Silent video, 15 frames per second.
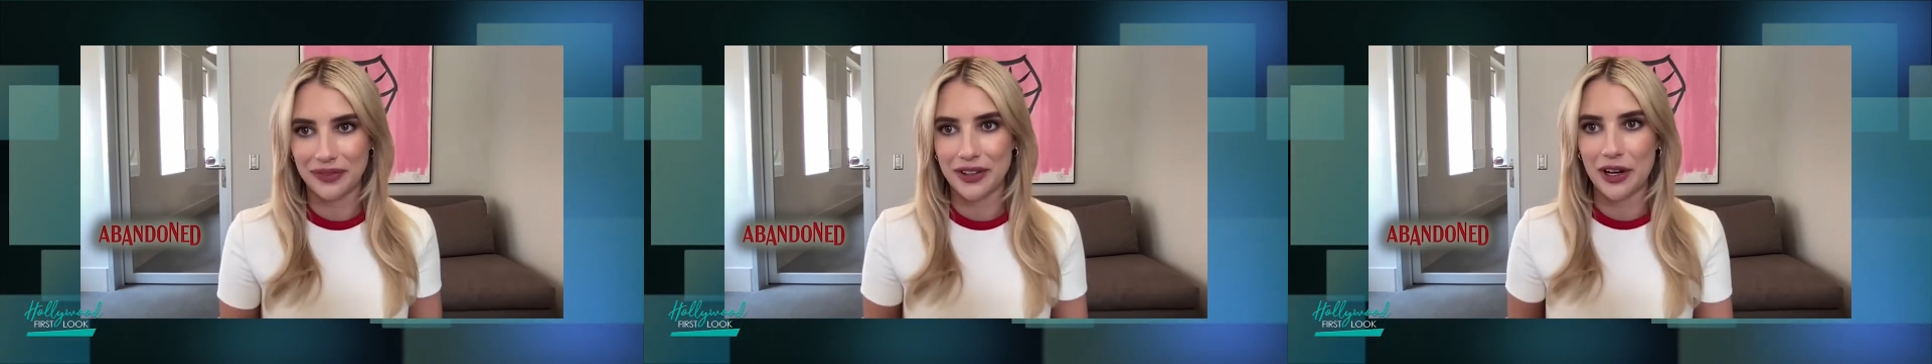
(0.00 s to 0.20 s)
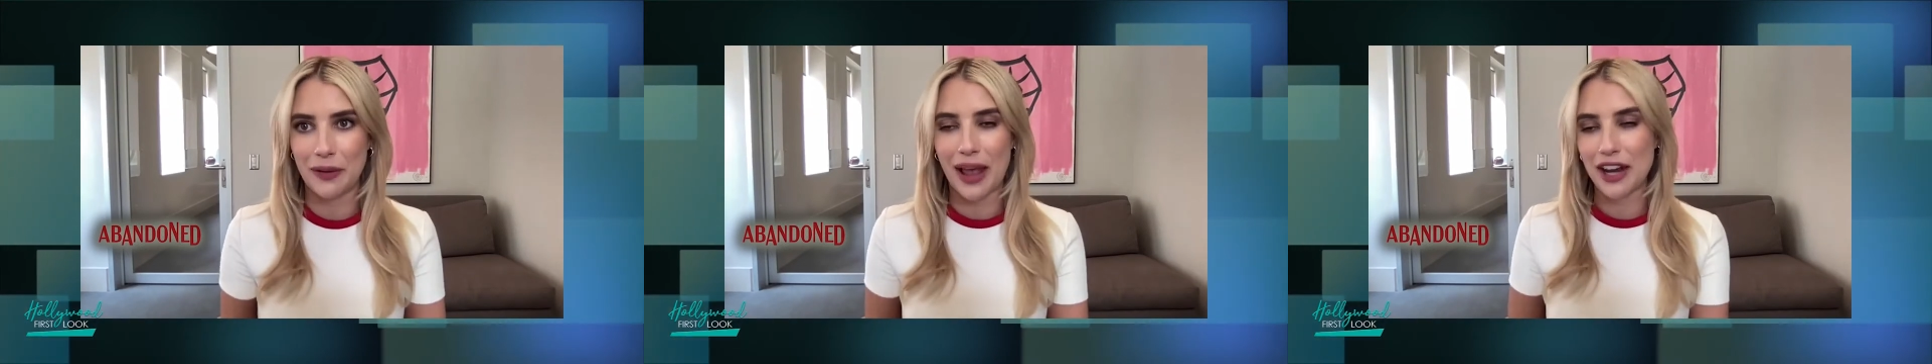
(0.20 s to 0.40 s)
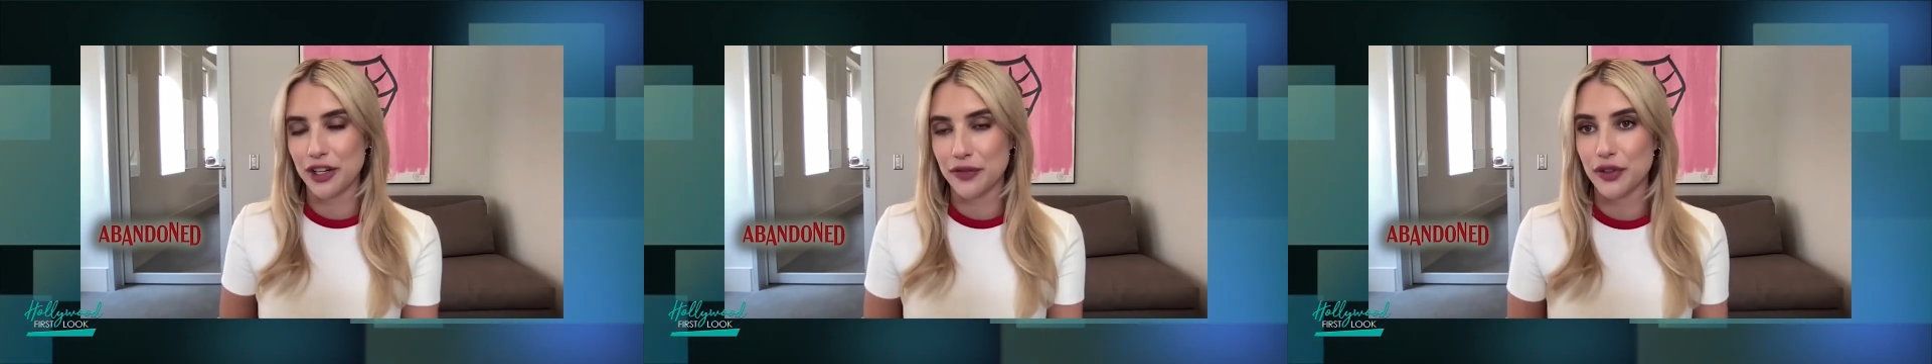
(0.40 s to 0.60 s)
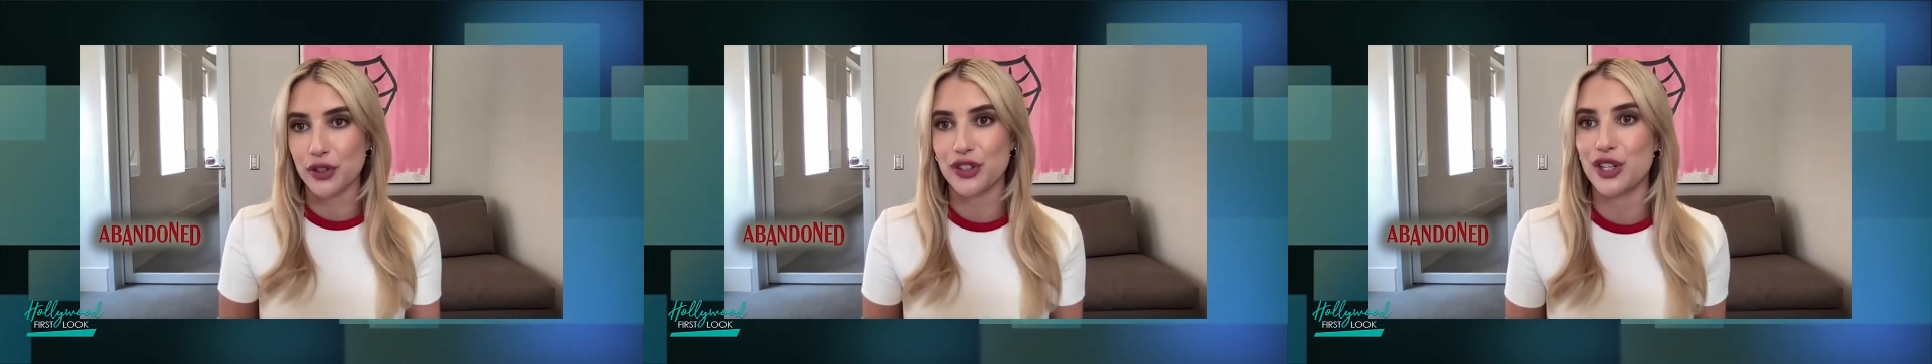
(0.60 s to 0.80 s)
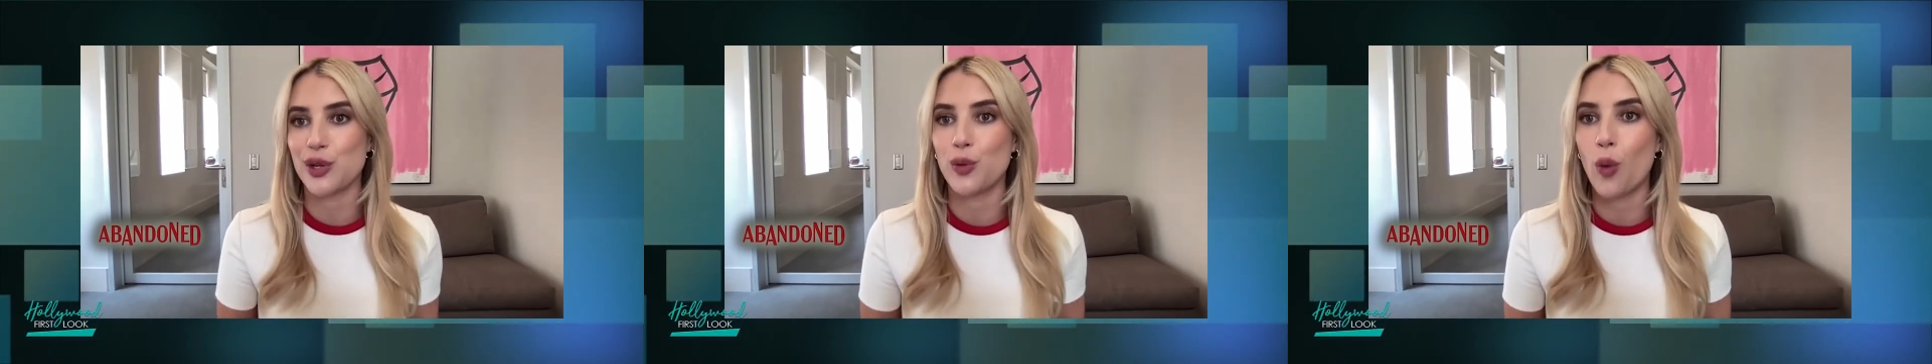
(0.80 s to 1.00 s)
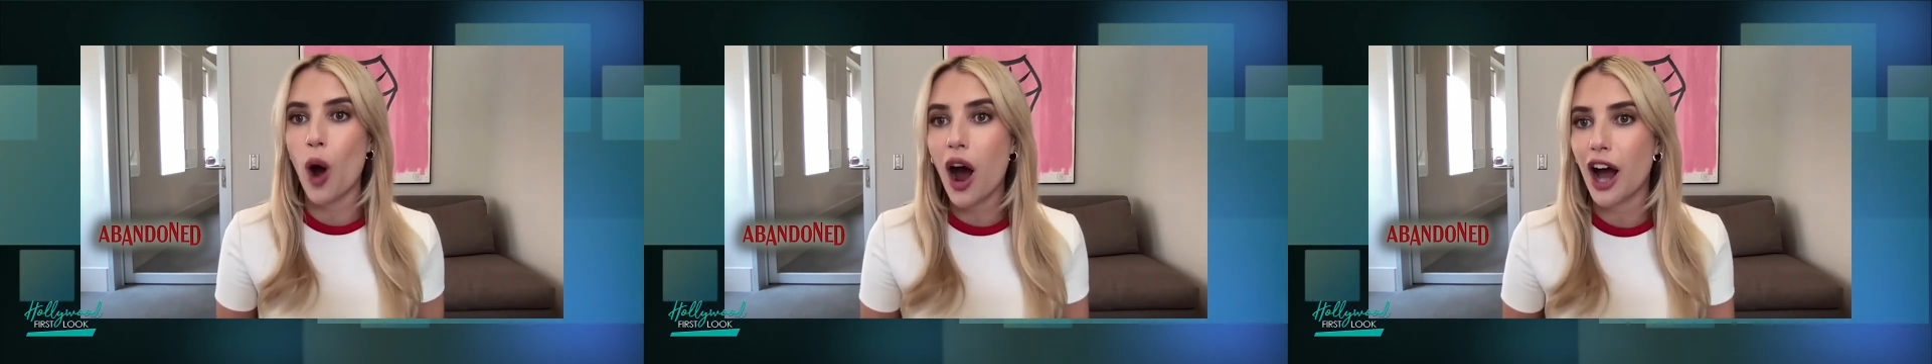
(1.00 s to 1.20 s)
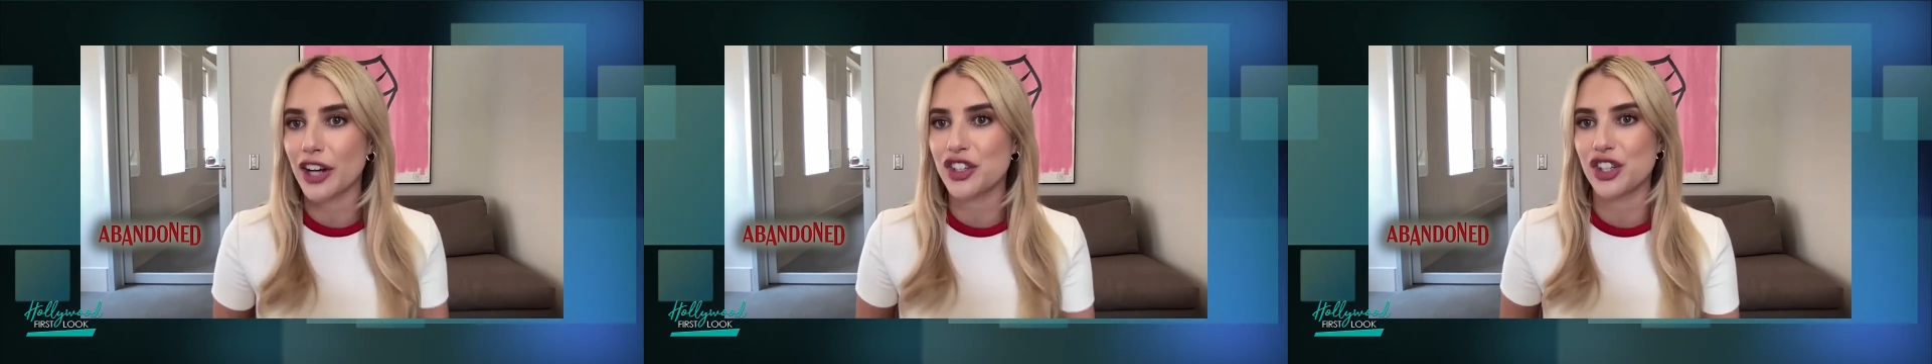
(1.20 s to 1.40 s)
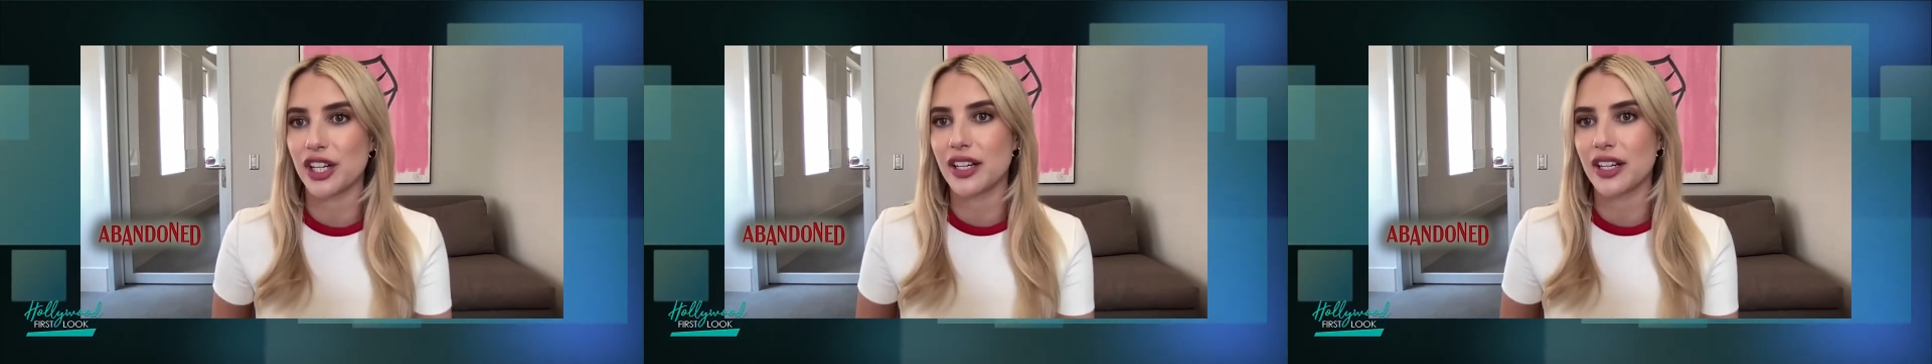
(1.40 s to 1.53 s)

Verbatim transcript: you know, edge of your seat watch,